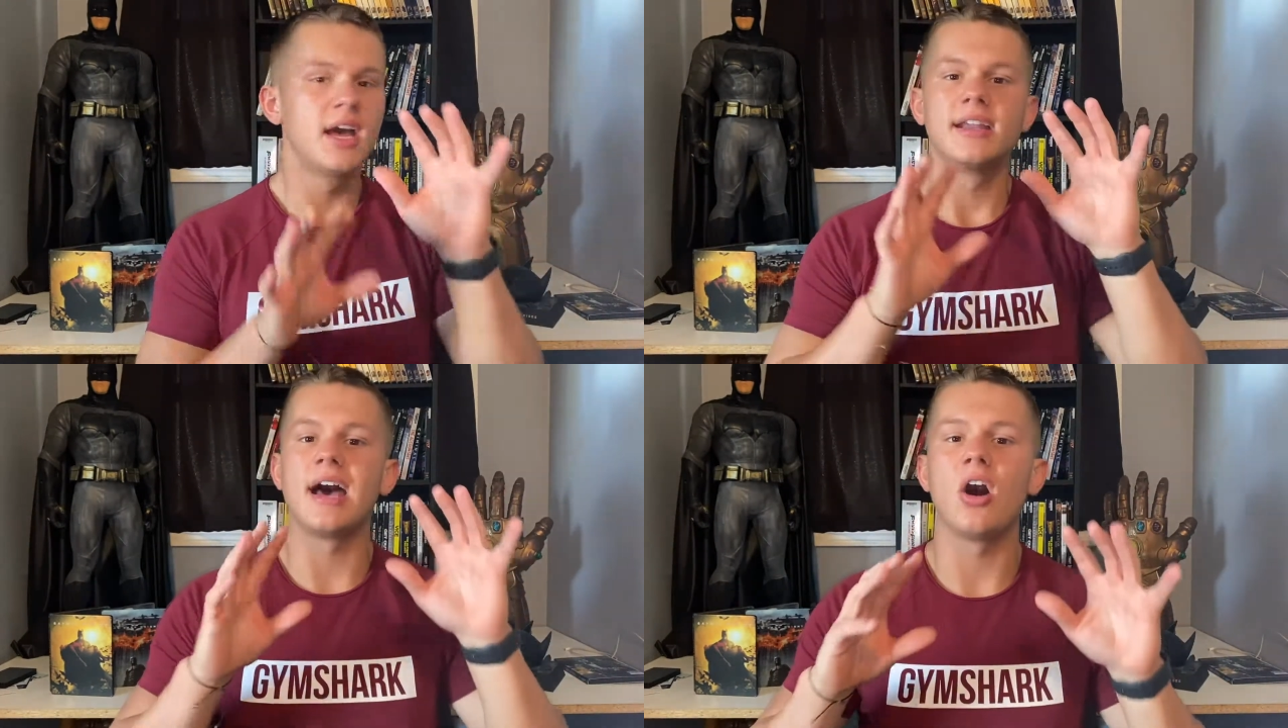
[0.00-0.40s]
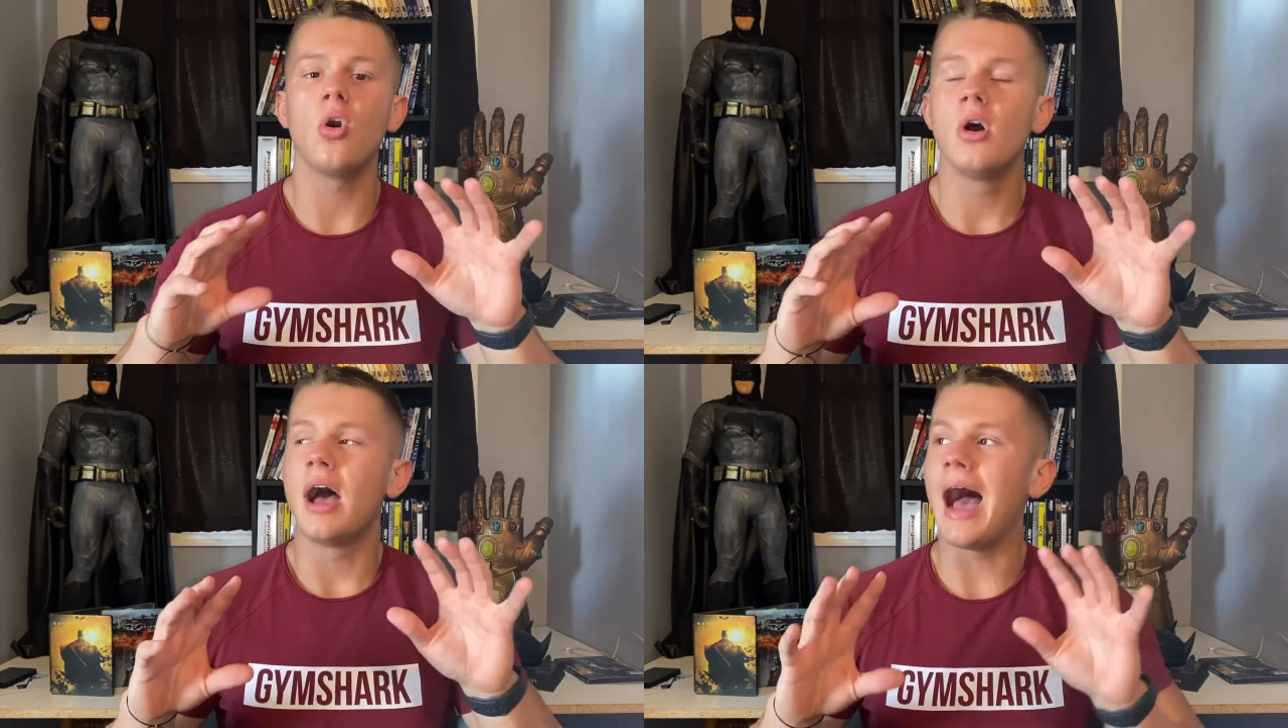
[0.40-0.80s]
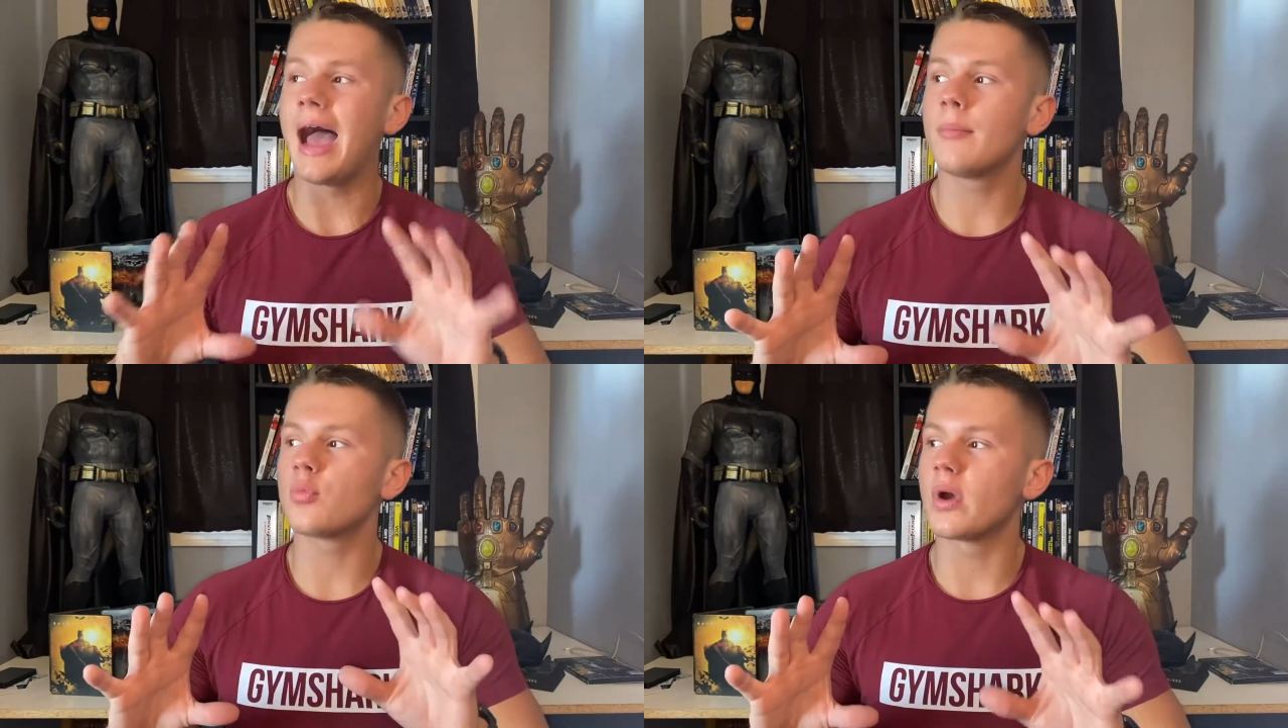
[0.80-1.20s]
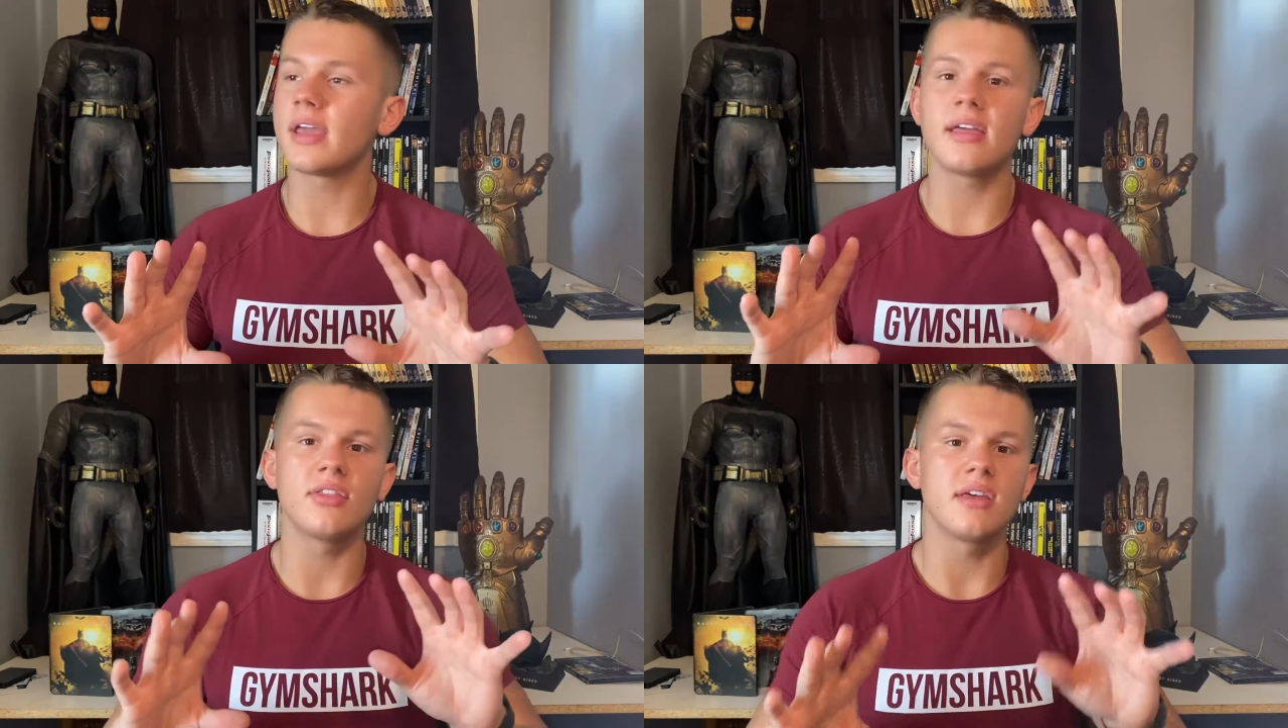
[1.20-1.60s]
Now, I'm
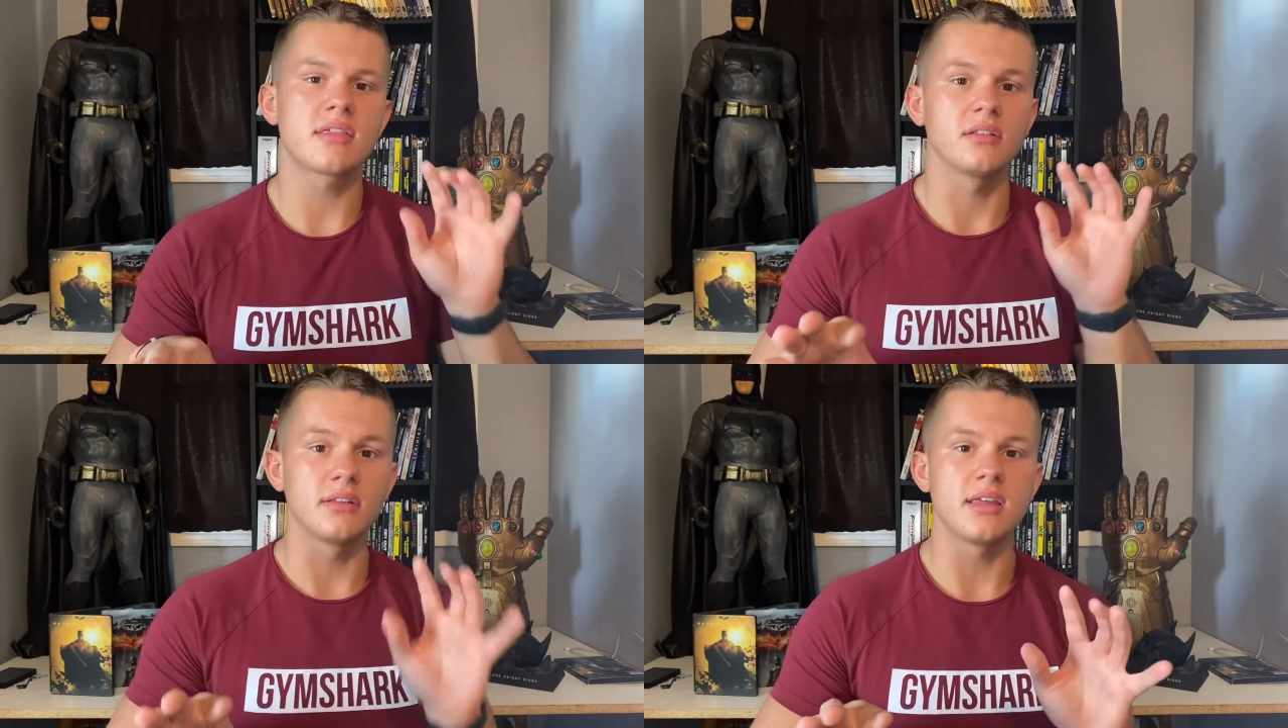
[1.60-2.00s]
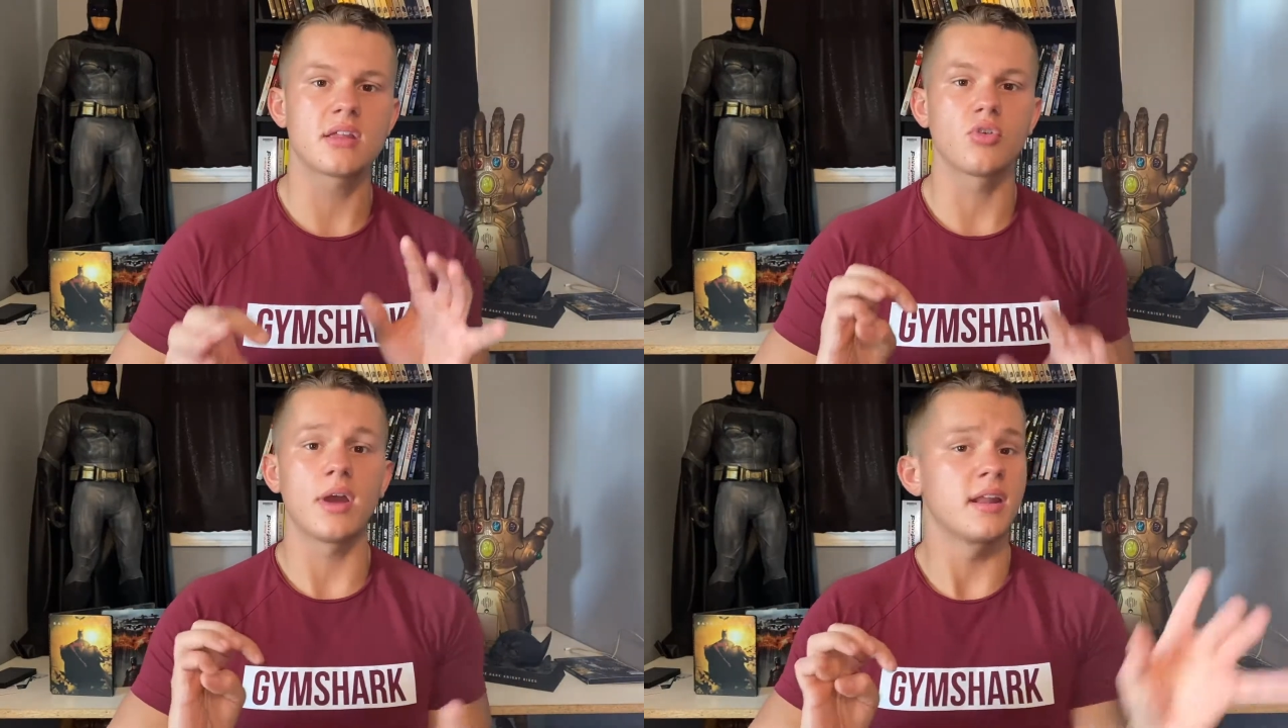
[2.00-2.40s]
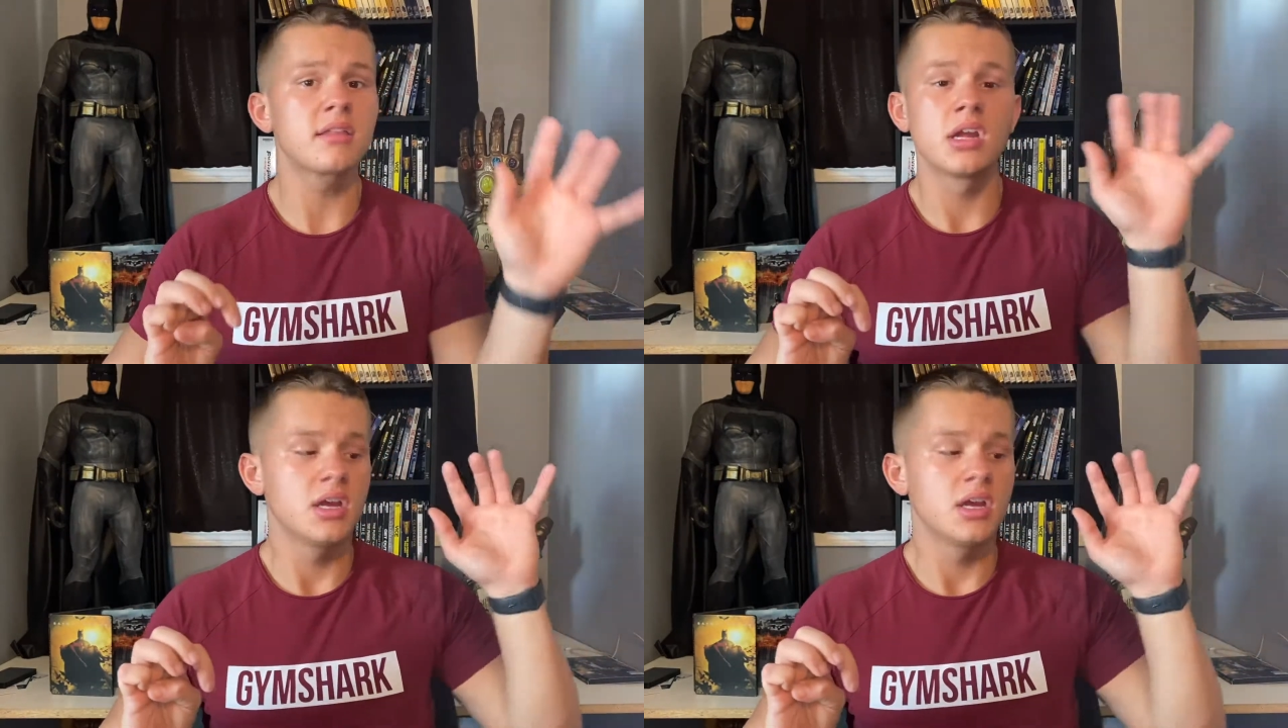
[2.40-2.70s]
ranking these least to greatest.